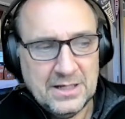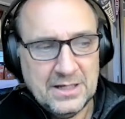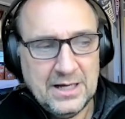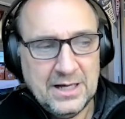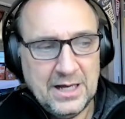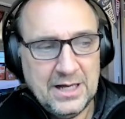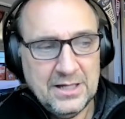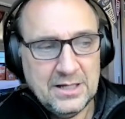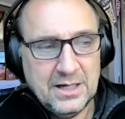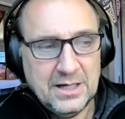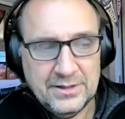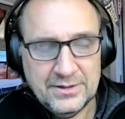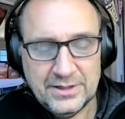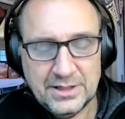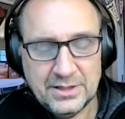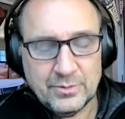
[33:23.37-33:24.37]
I
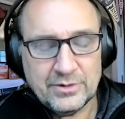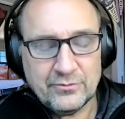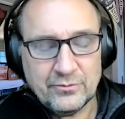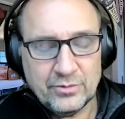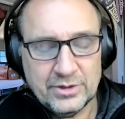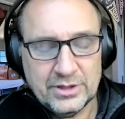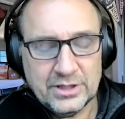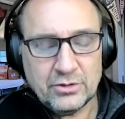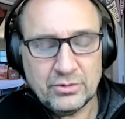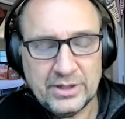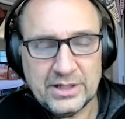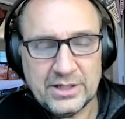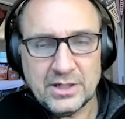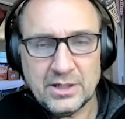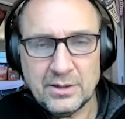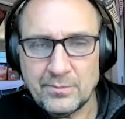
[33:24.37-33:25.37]
think we've really
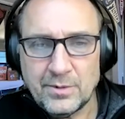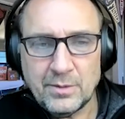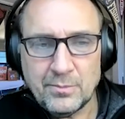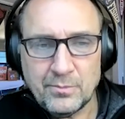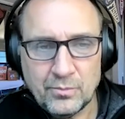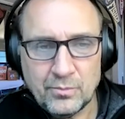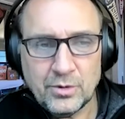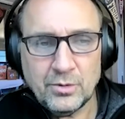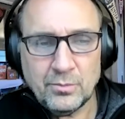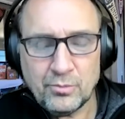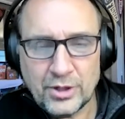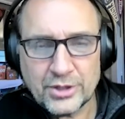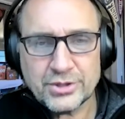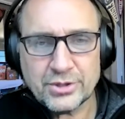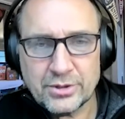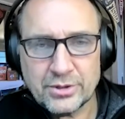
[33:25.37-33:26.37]
created a real
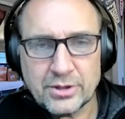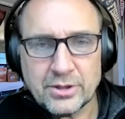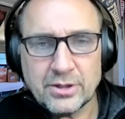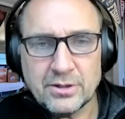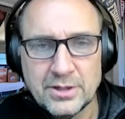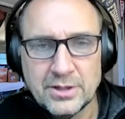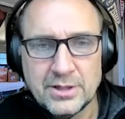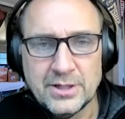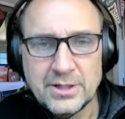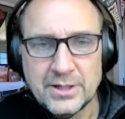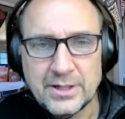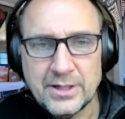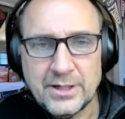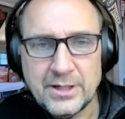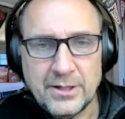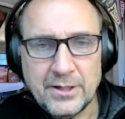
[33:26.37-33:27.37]
pressure cooker
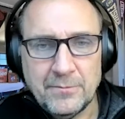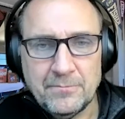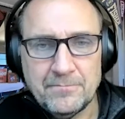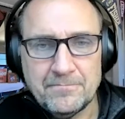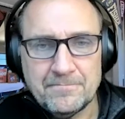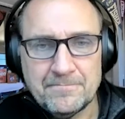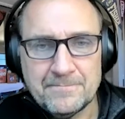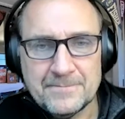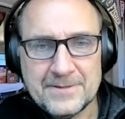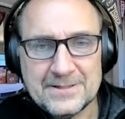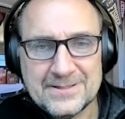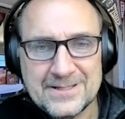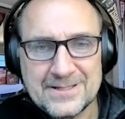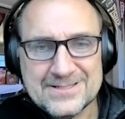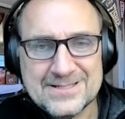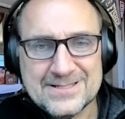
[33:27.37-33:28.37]
that
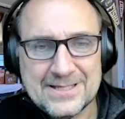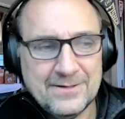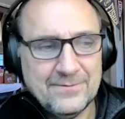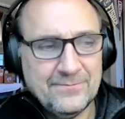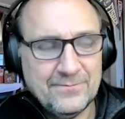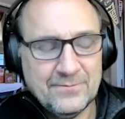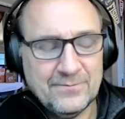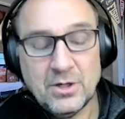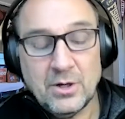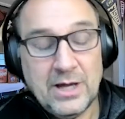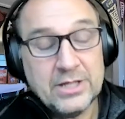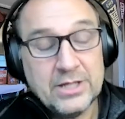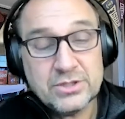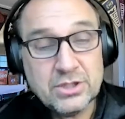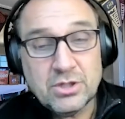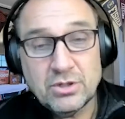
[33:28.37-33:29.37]
doesn't give, I
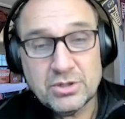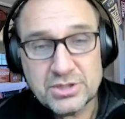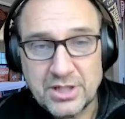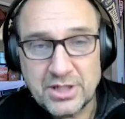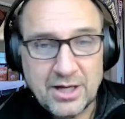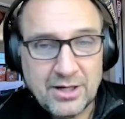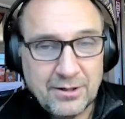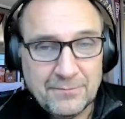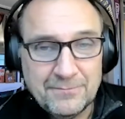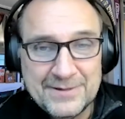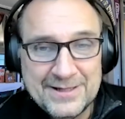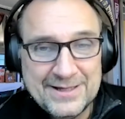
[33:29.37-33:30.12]
used to coach soccer.